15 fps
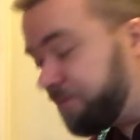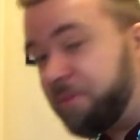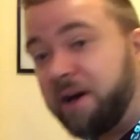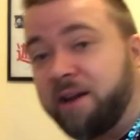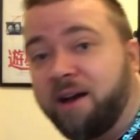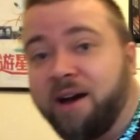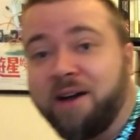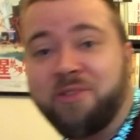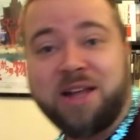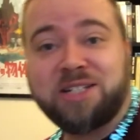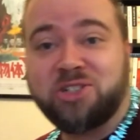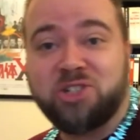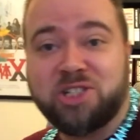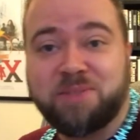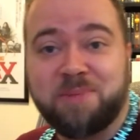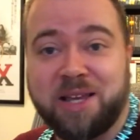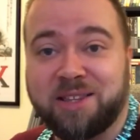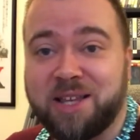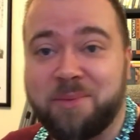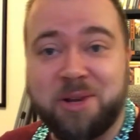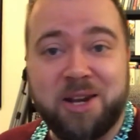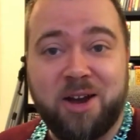But that's just me.
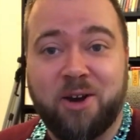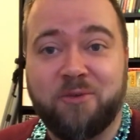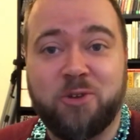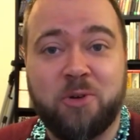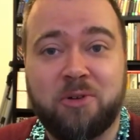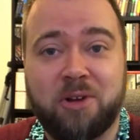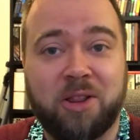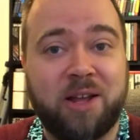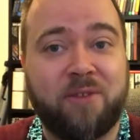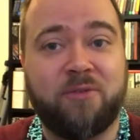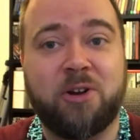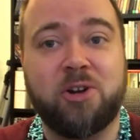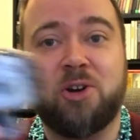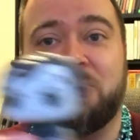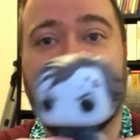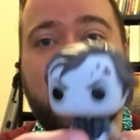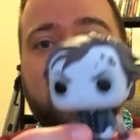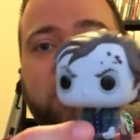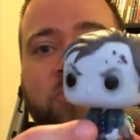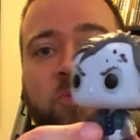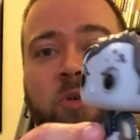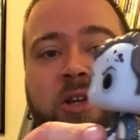Let me know if you collect Funko
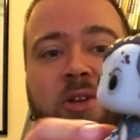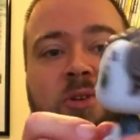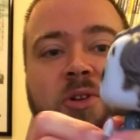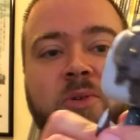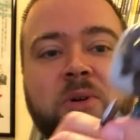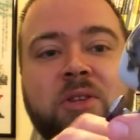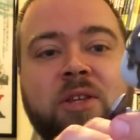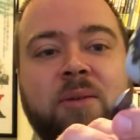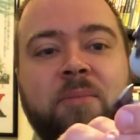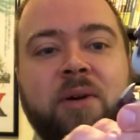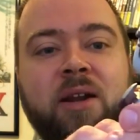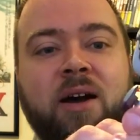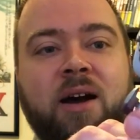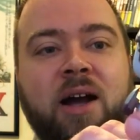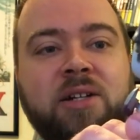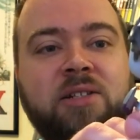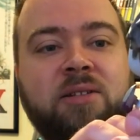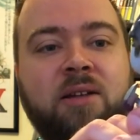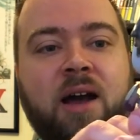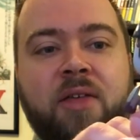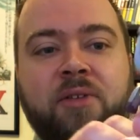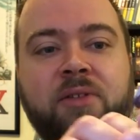Pops, what you do with them. But I
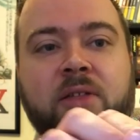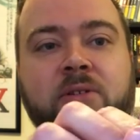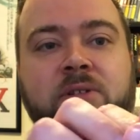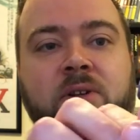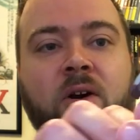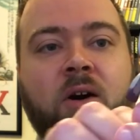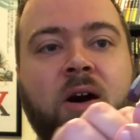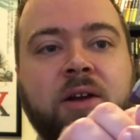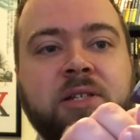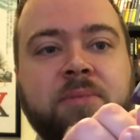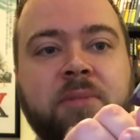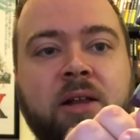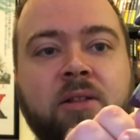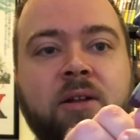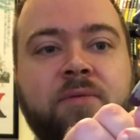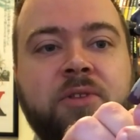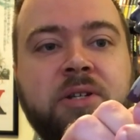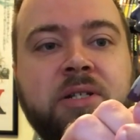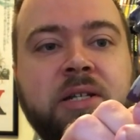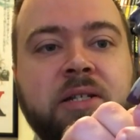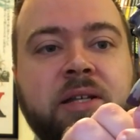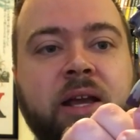think that looks awesome. I love the
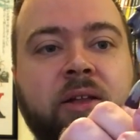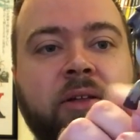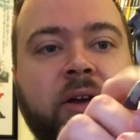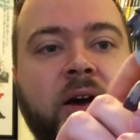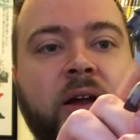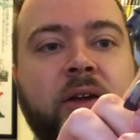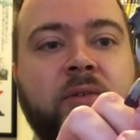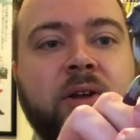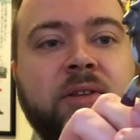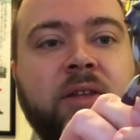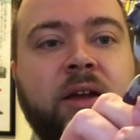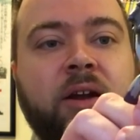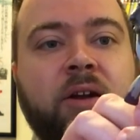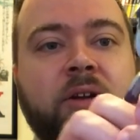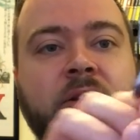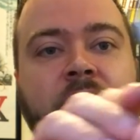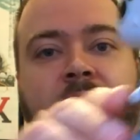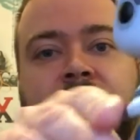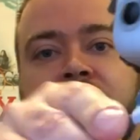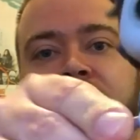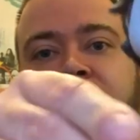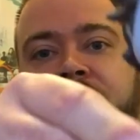detailing on it right there.
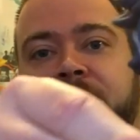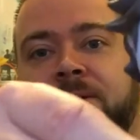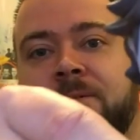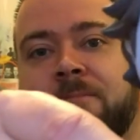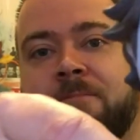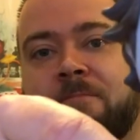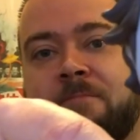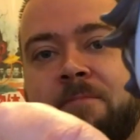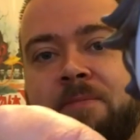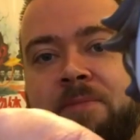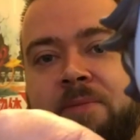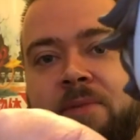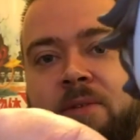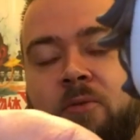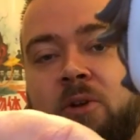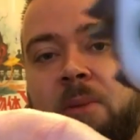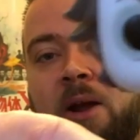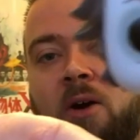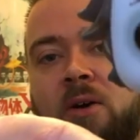One of my